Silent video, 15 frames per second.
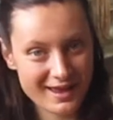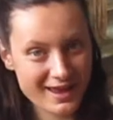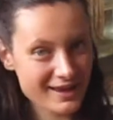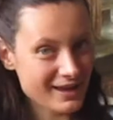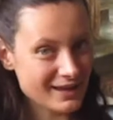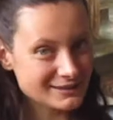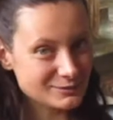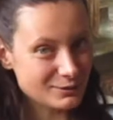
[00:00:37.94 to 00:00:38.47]

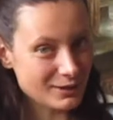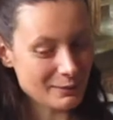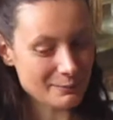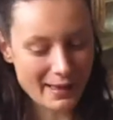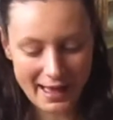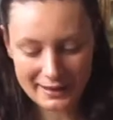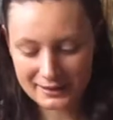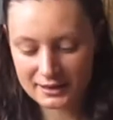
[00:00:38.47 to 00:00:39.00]
Guys, welcome
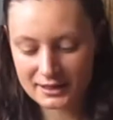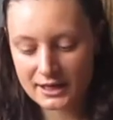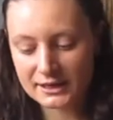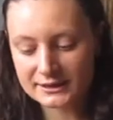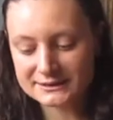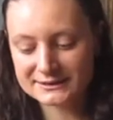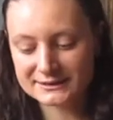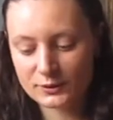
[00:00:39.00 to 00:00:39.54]
back.
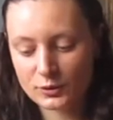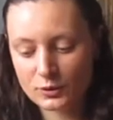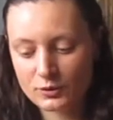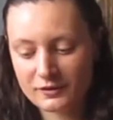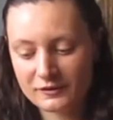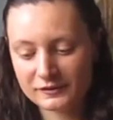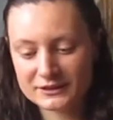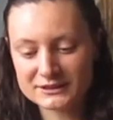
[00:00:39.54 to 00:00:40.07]

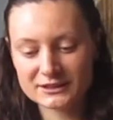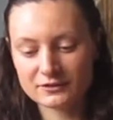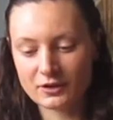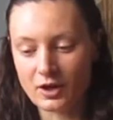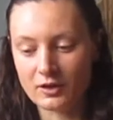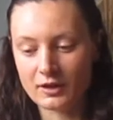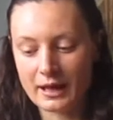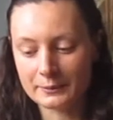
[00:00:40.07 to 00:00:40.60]
So first of
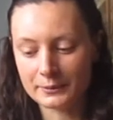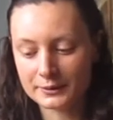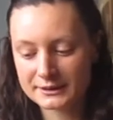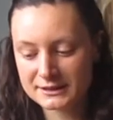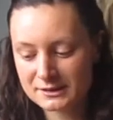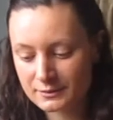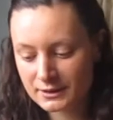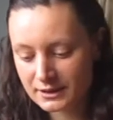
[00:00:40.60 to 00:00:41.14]
all, I'm going
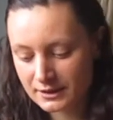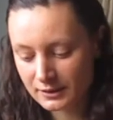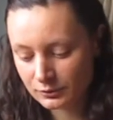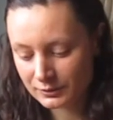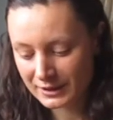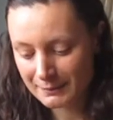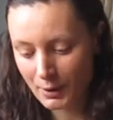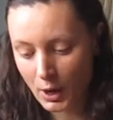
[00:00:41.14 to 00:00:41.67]
to be
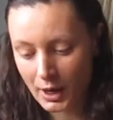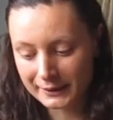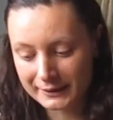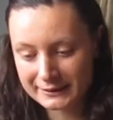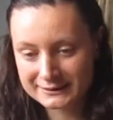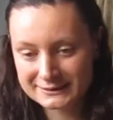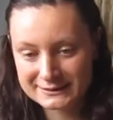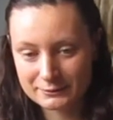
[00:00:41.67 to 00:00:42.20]

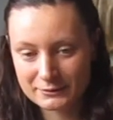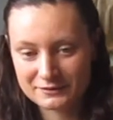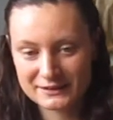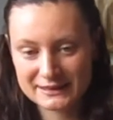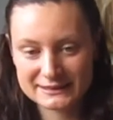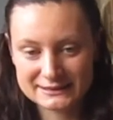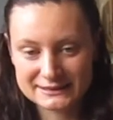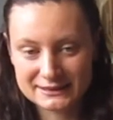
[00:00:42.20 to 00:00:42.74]
repotting some of
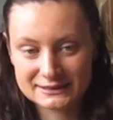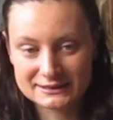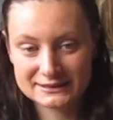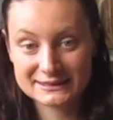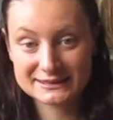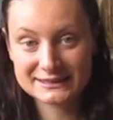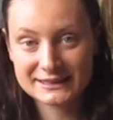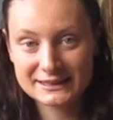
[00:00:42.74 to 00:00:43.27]
these
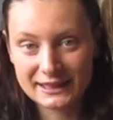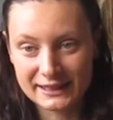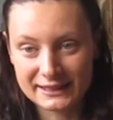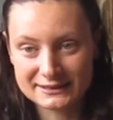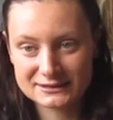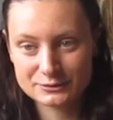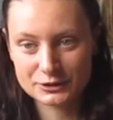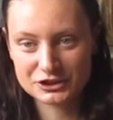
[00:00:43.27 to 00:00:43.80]

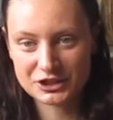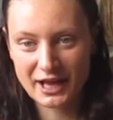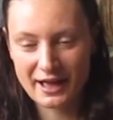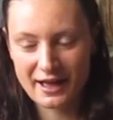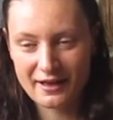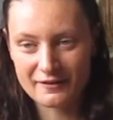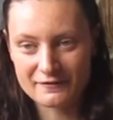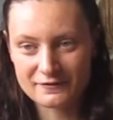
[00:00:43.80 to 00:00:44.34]
seedlings which
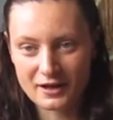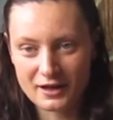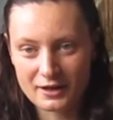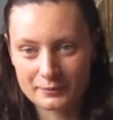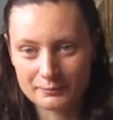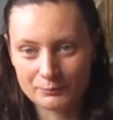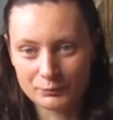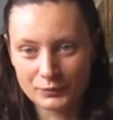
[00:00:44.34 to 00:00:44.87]
have
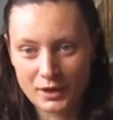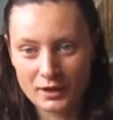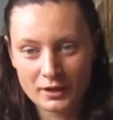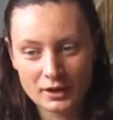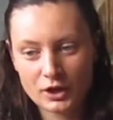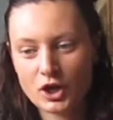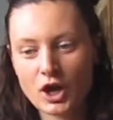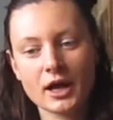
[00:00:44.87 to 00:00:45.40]

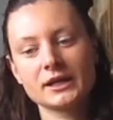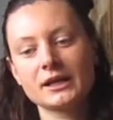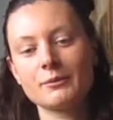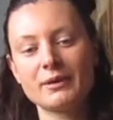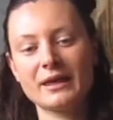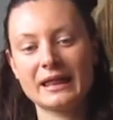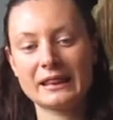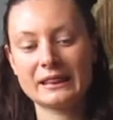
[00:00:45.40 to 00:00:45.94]
gotten a
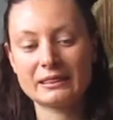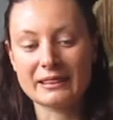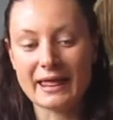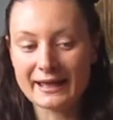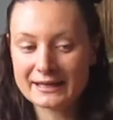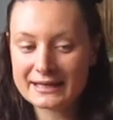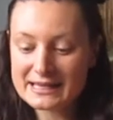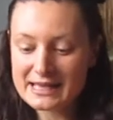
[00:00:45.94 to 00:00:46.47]
bit
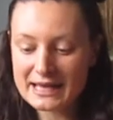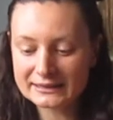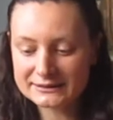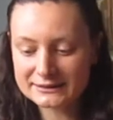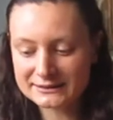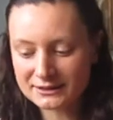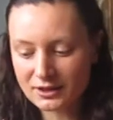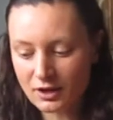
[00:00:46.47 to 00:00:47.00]
leggy, as
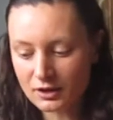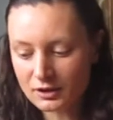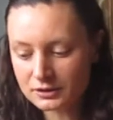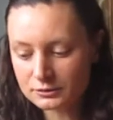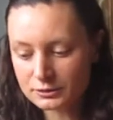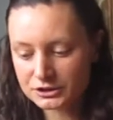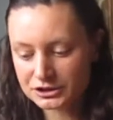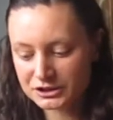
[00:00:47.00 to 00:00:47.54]
it's
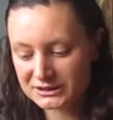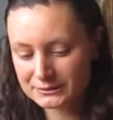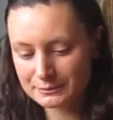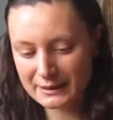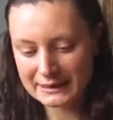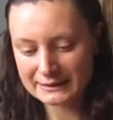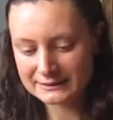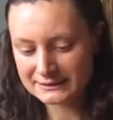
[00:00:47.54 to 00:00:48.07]
called, which just
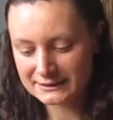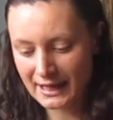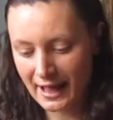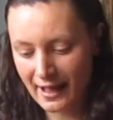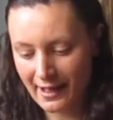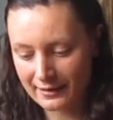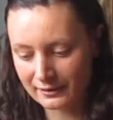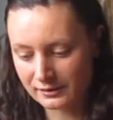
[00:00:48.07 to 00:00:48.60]
means
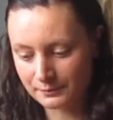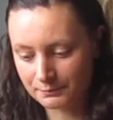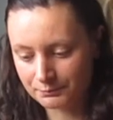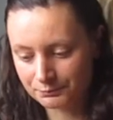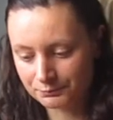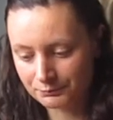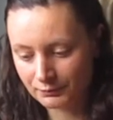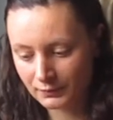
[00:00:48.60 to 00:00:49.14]
that
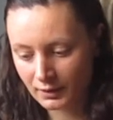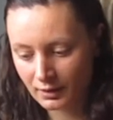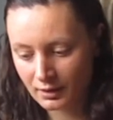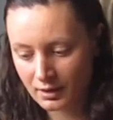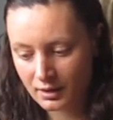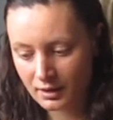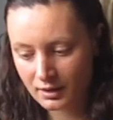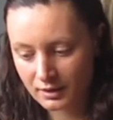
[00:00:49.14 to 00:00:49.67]

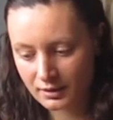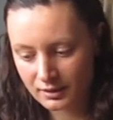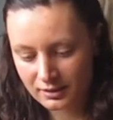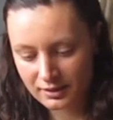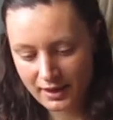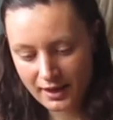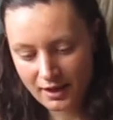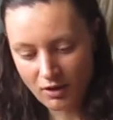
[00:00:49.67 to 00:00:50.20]

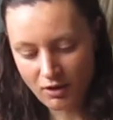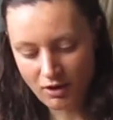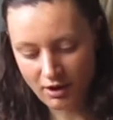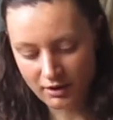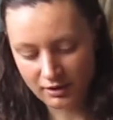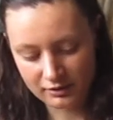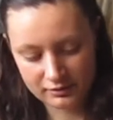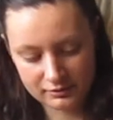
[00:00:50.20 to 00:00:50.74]
they
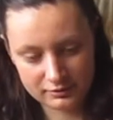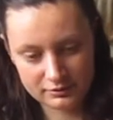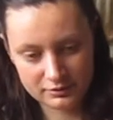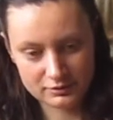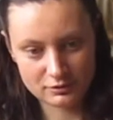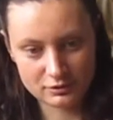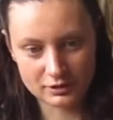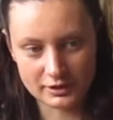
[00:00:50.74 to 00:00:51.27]
are,
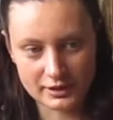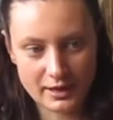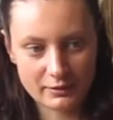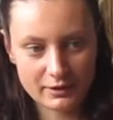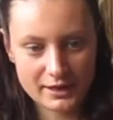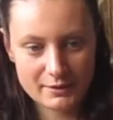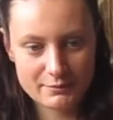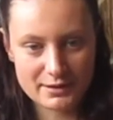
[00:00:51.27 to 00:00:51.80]
hold on, how
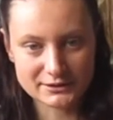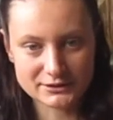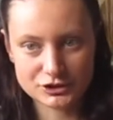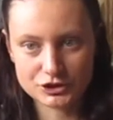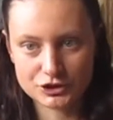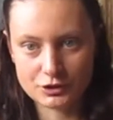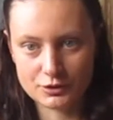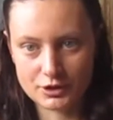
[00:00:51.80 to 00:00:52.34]
can I best
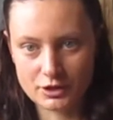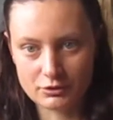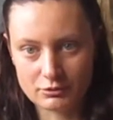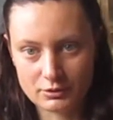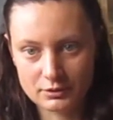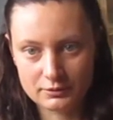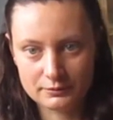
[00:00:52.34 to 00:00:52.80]
show you?